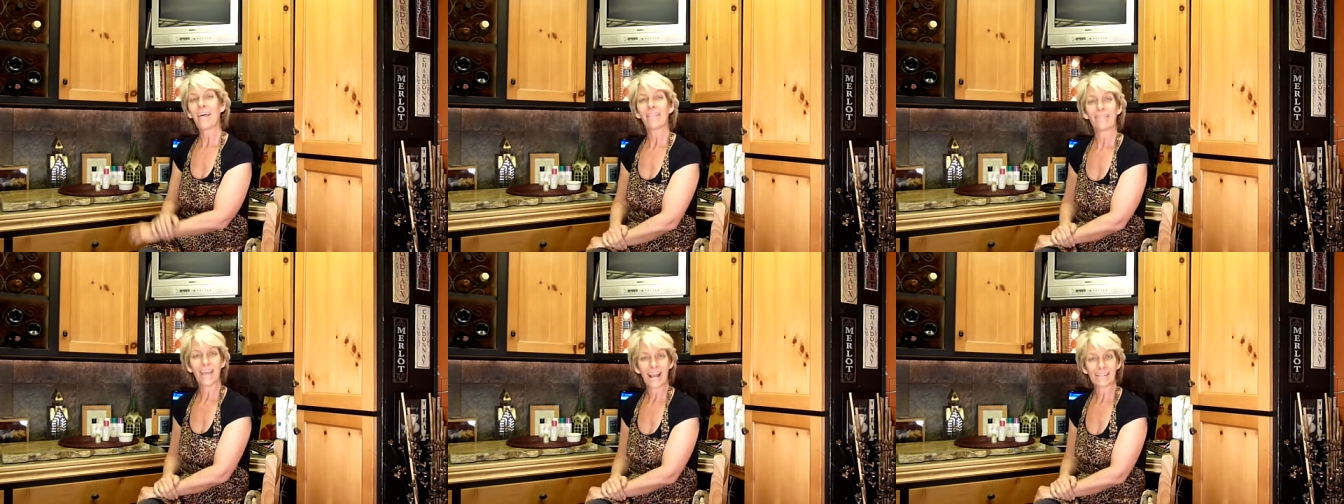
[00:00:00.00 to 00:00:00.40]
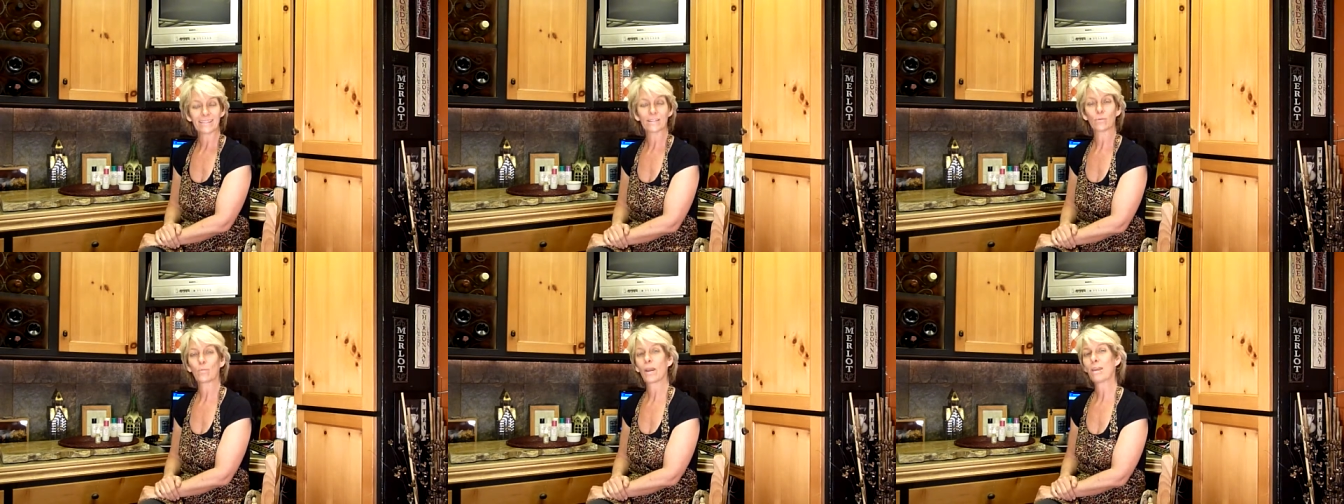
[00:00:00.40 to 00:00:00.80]
That's
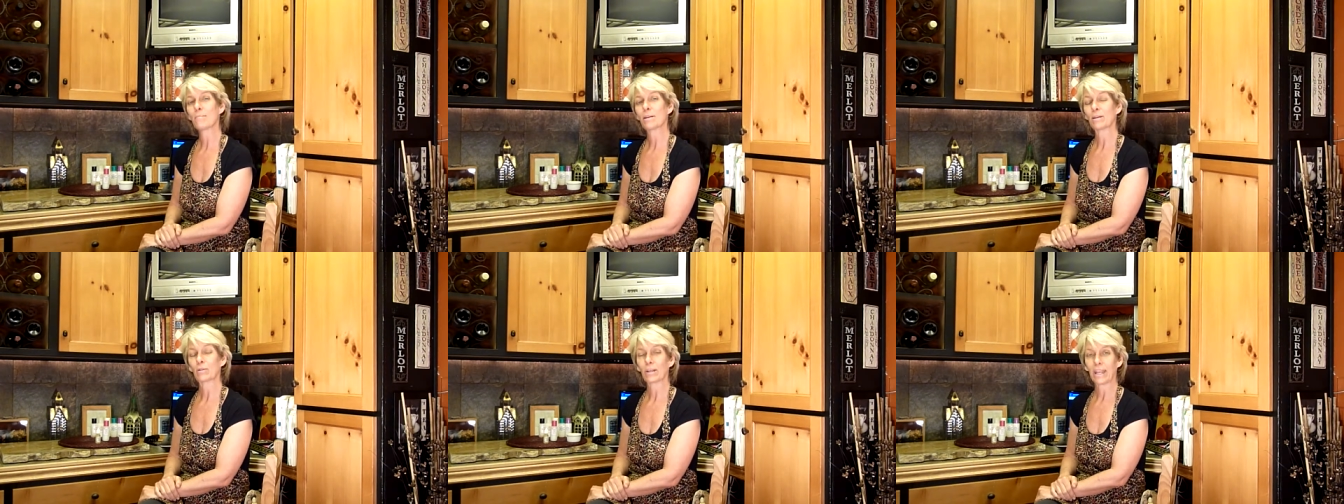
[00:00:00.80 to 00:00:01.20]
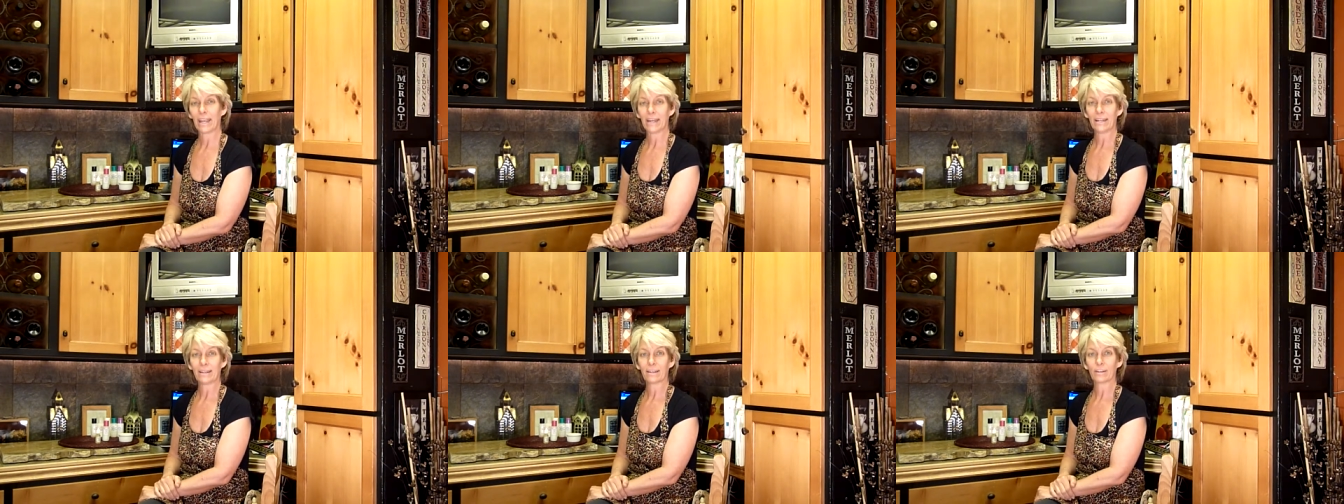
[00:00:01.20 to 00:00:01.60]
the way my
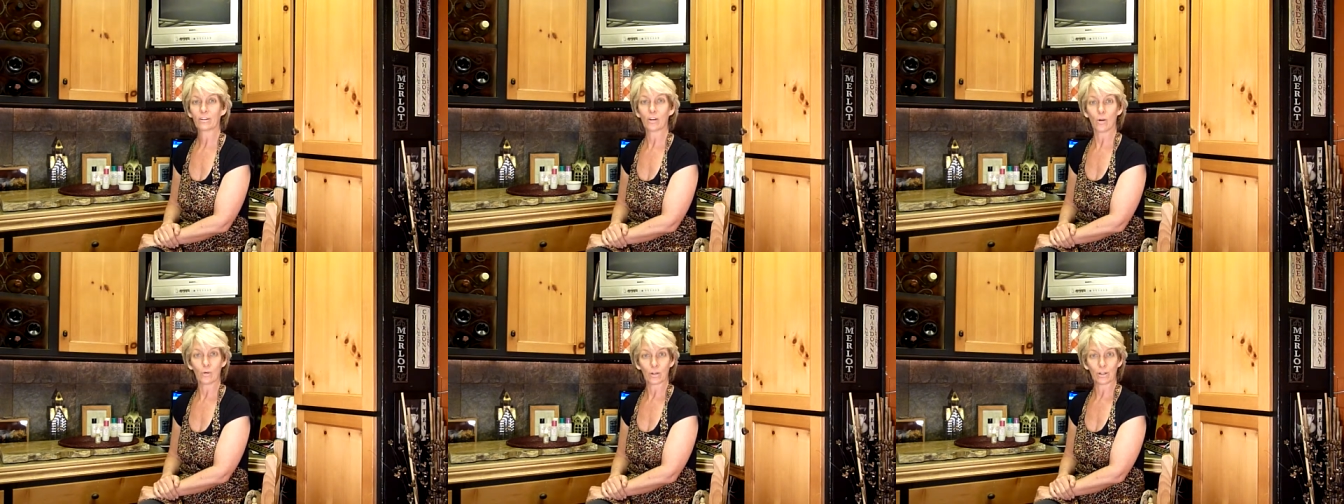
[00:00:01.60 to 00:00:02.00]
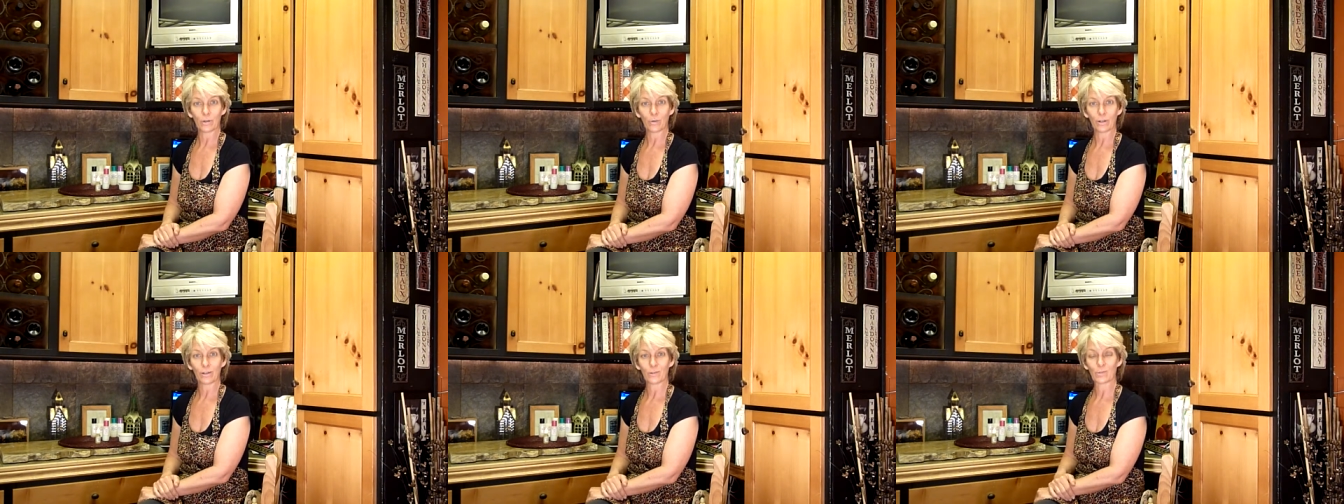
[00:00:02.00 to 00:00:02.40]
organic coconut
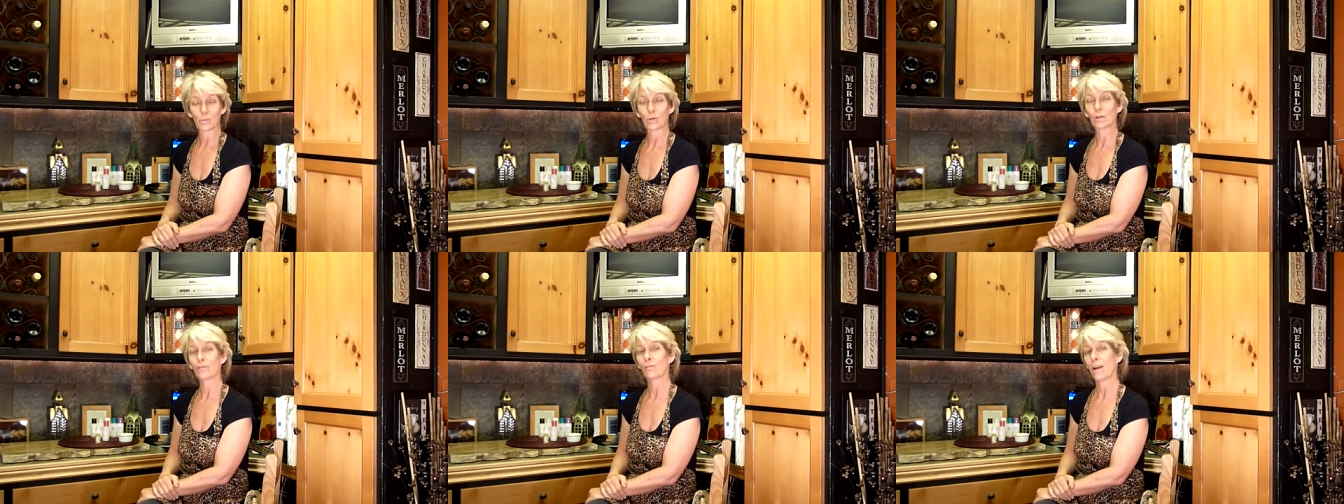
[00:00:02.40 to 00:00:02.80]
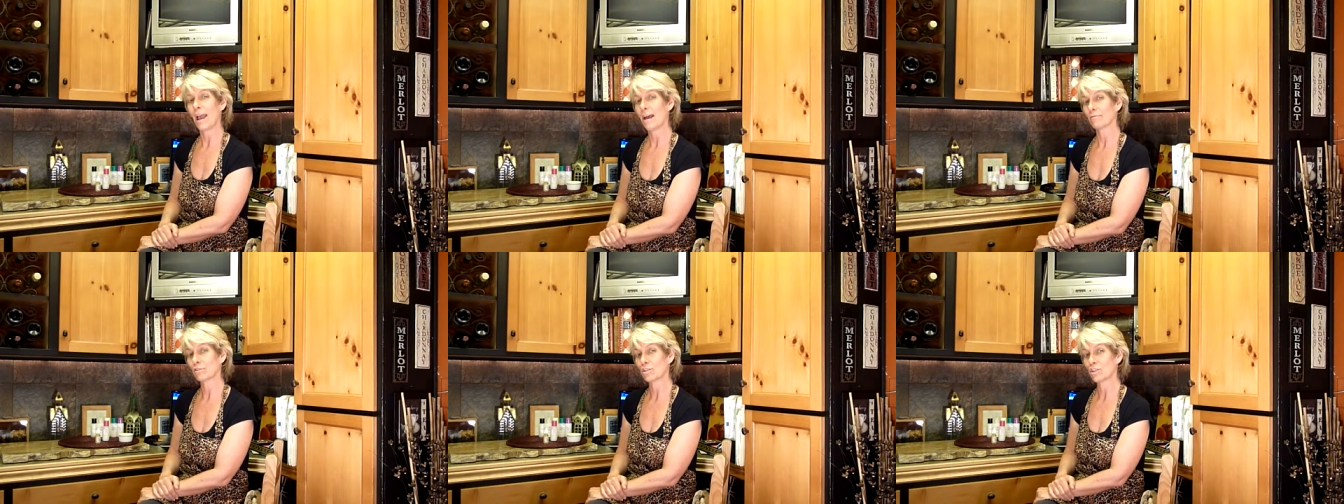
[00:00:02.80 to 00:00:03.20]
oils work for
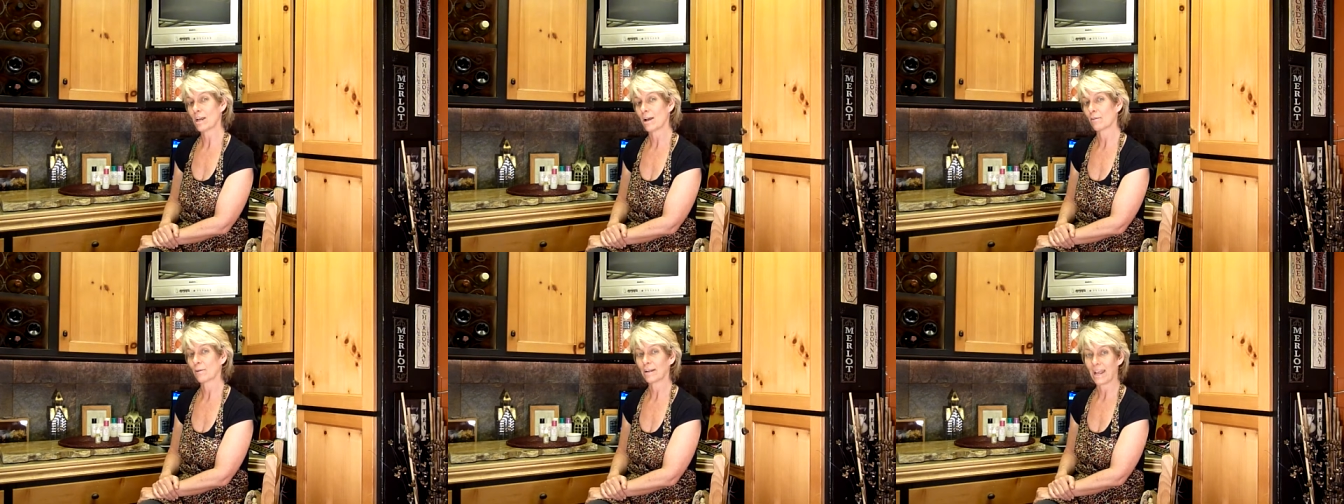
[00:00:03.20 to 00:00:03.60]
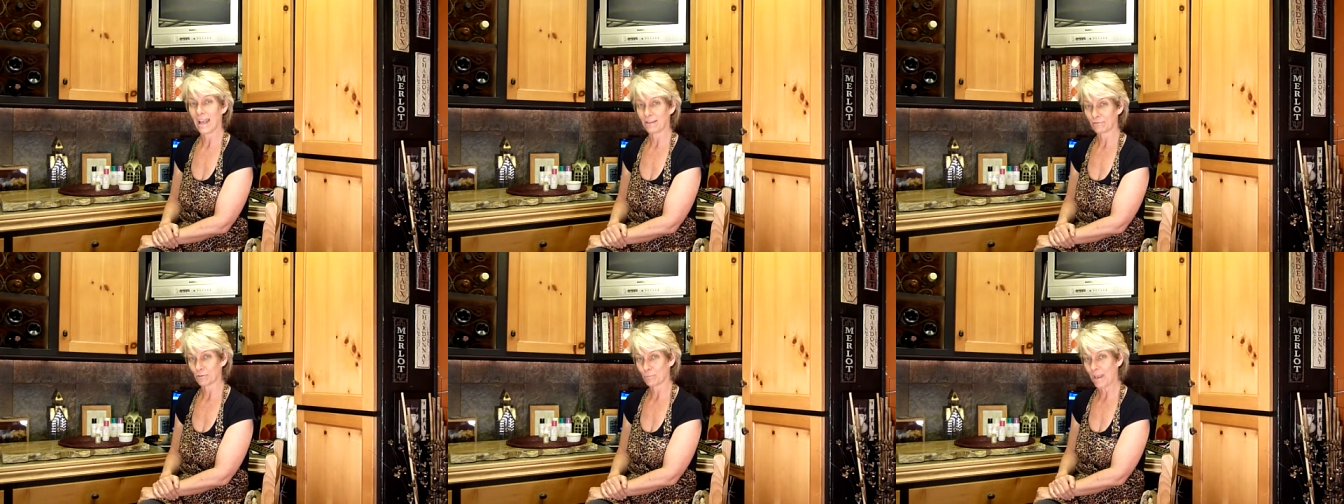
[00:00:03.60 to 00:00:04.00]
after shower and
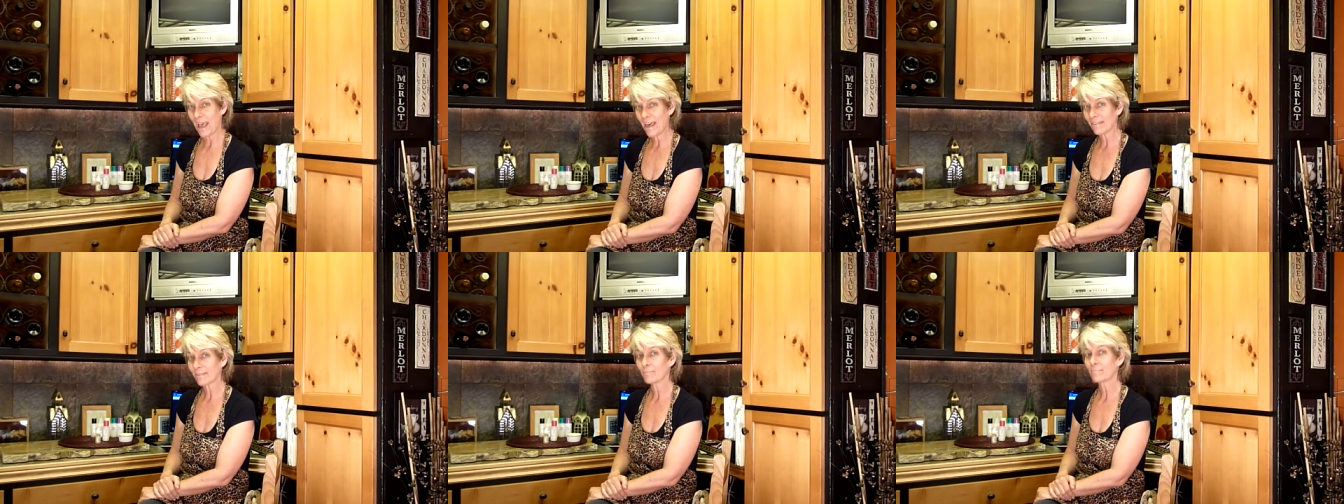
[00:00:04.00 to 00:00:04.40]
after bath.